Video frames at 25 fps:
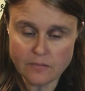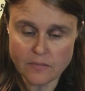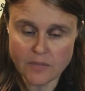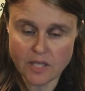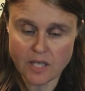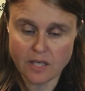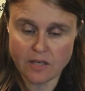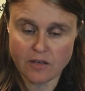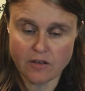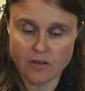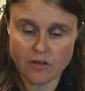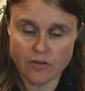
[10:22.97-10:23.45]

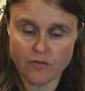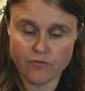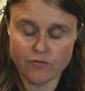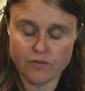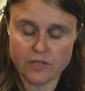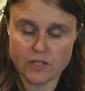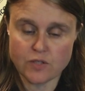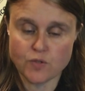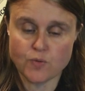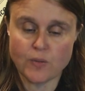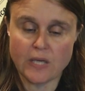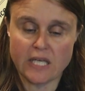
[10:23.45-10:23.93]

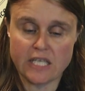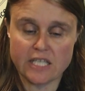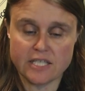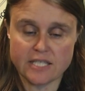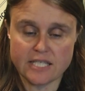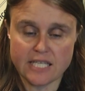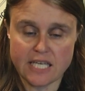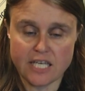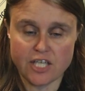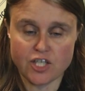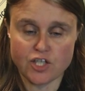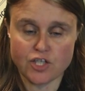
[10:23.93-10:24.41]

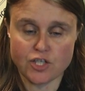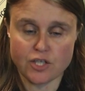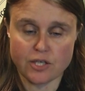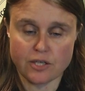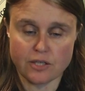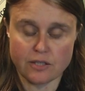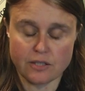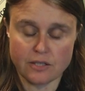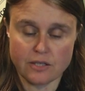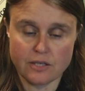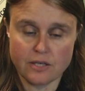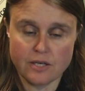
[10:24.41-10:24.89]

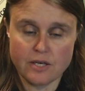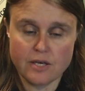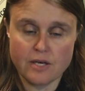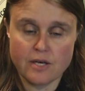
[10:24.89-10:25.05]
visualization.